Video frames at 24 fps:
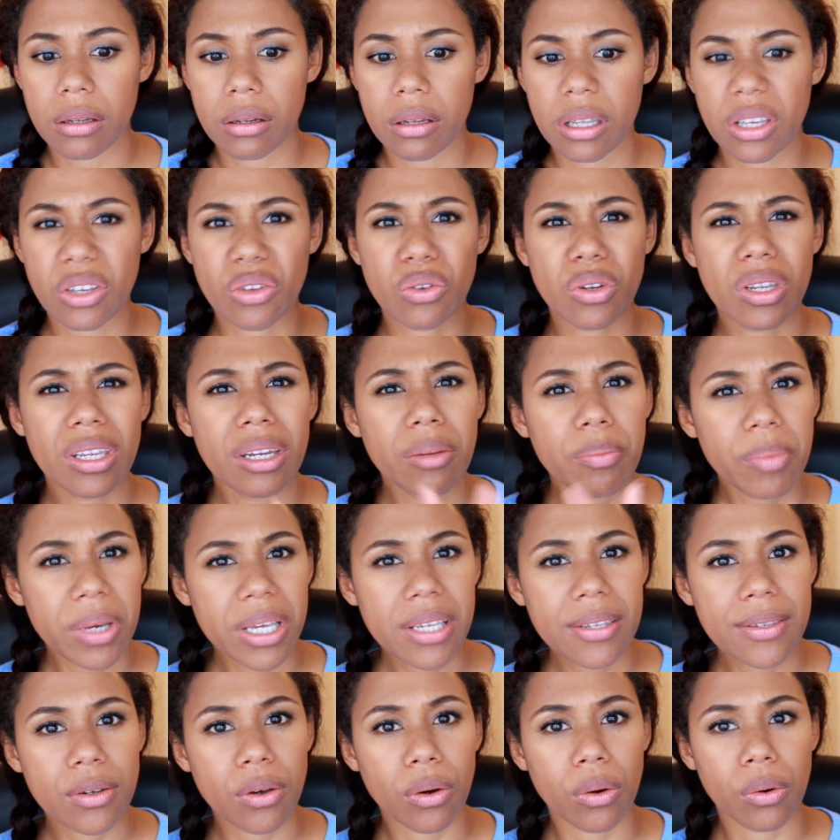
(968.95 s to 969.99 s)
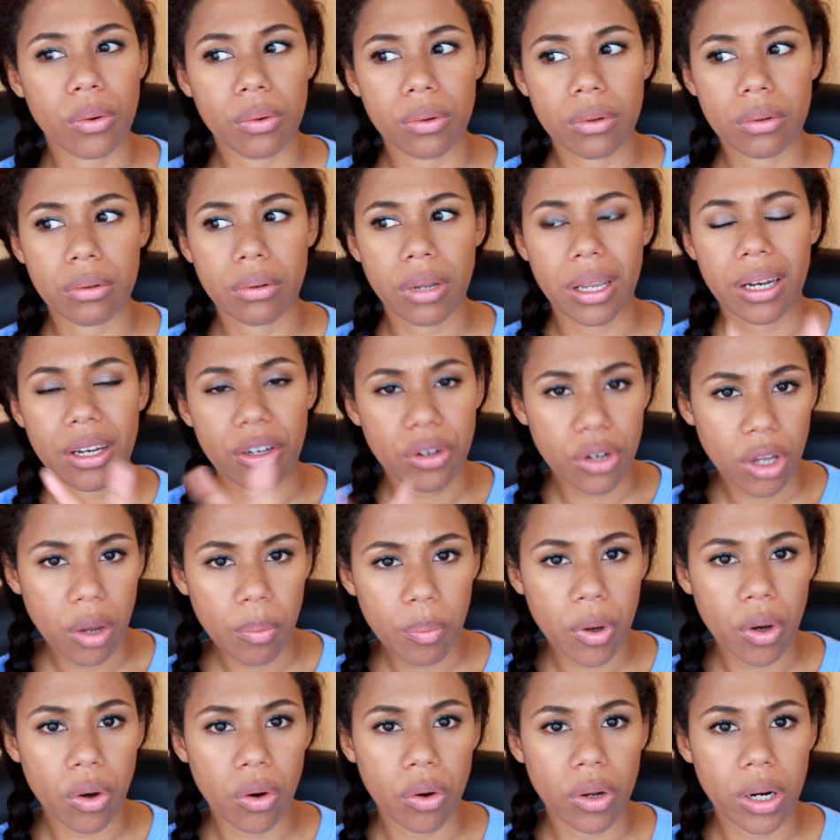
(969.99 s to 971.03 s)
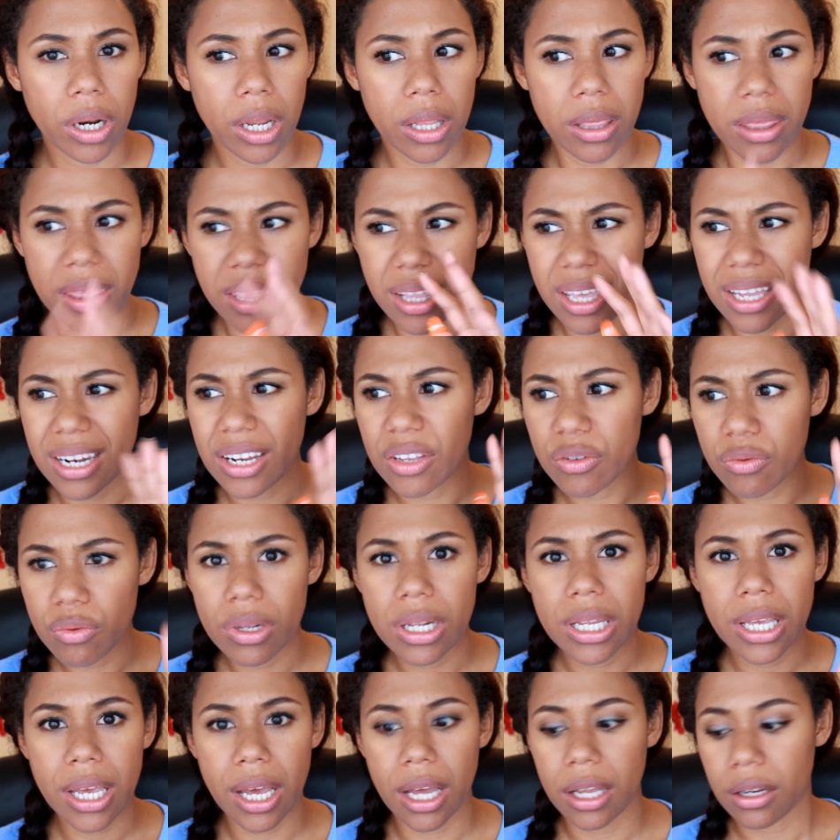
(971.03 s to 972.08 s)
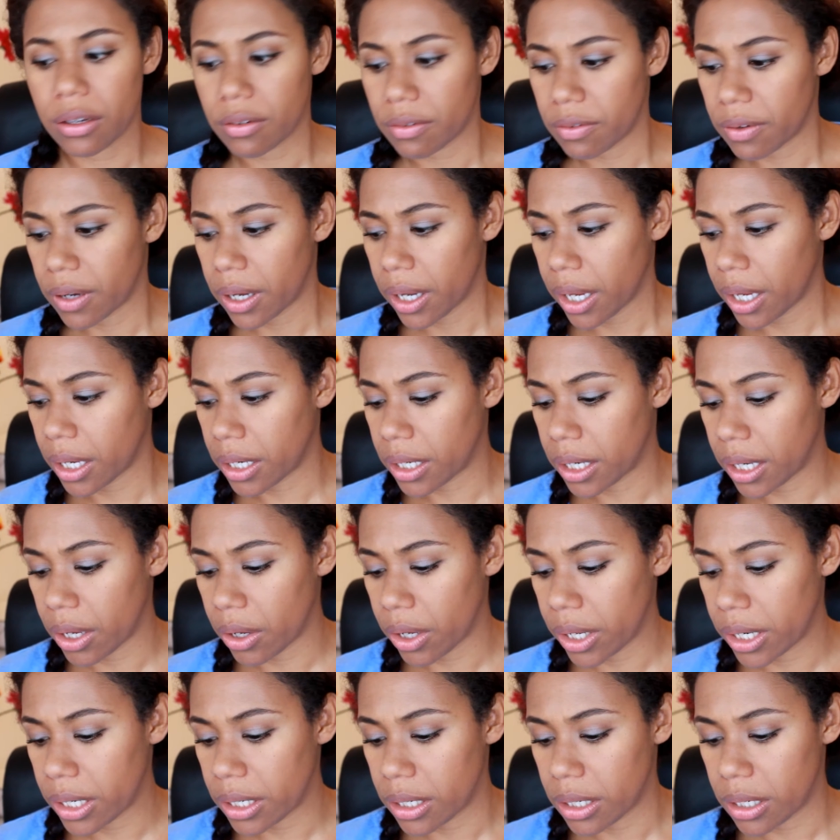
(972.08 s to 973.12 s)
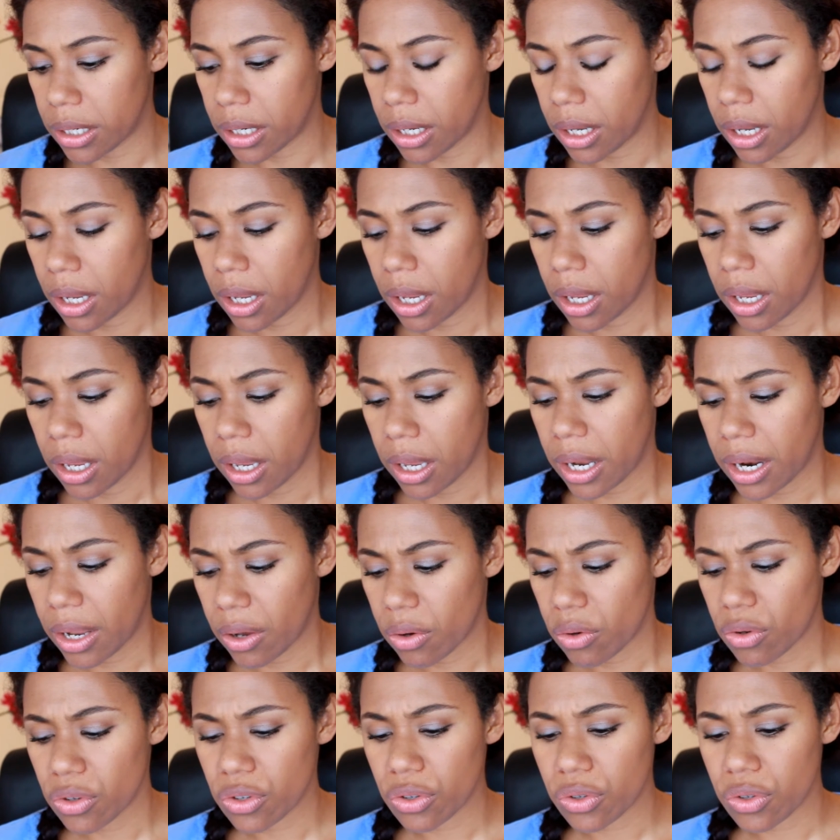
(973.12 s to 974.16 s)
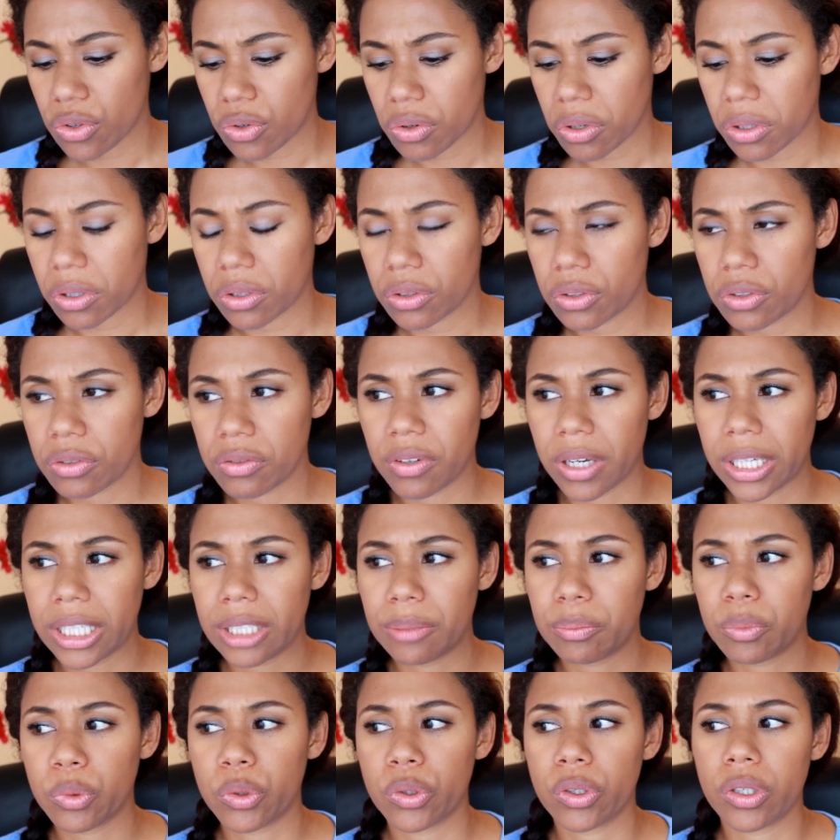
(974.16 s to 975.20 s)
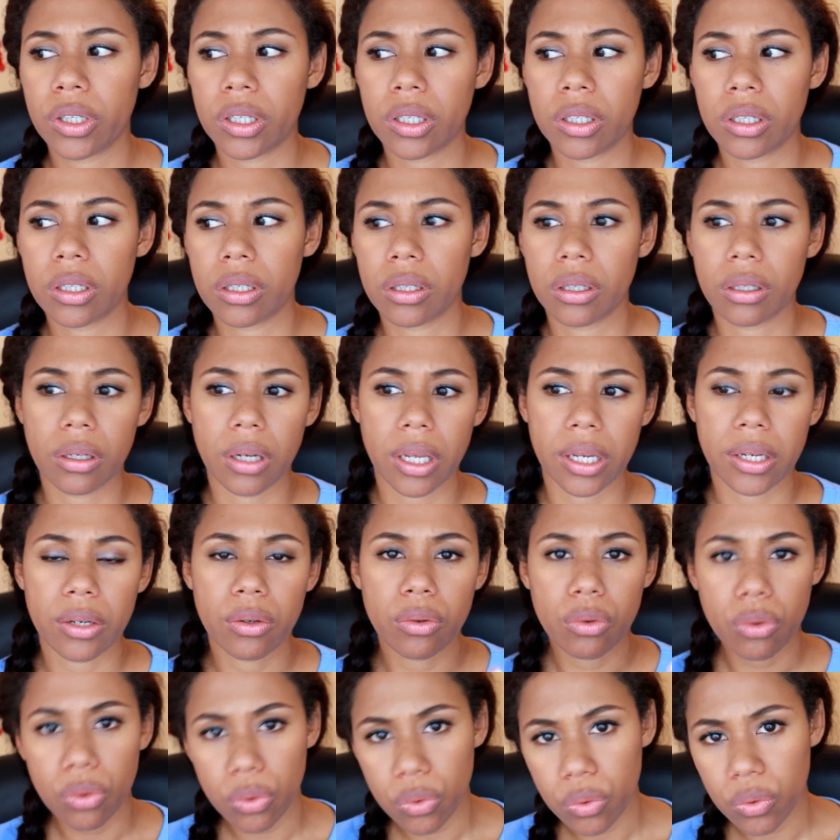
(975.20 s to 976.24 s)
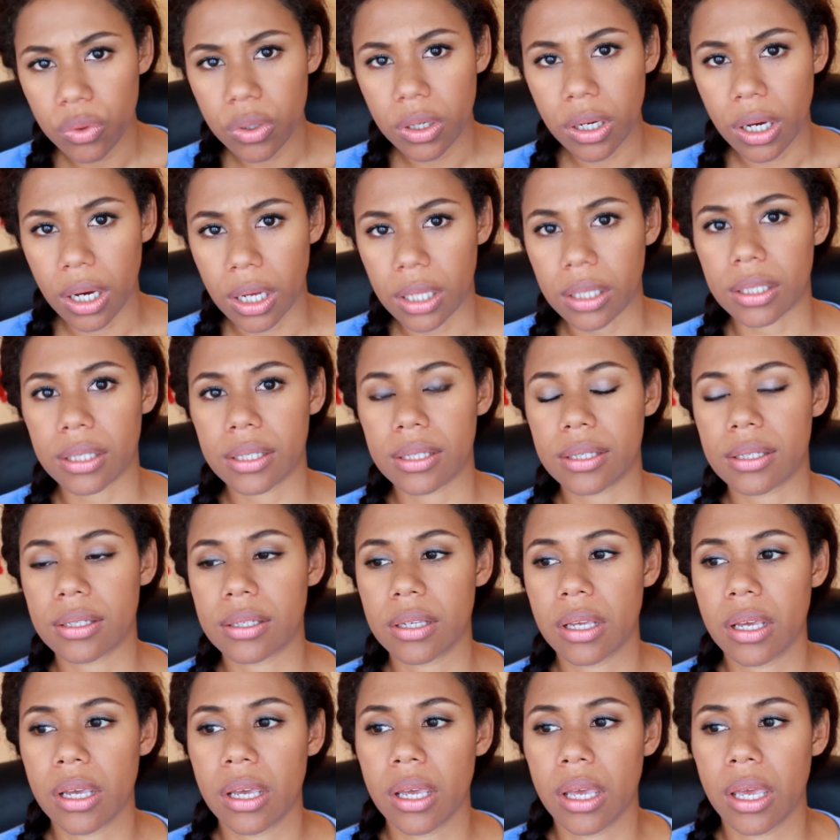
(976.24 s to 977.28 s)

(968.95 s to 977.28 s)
like you need a base coat and a top coat, and it's really hard to find. And I also struggled to find more like nude colors,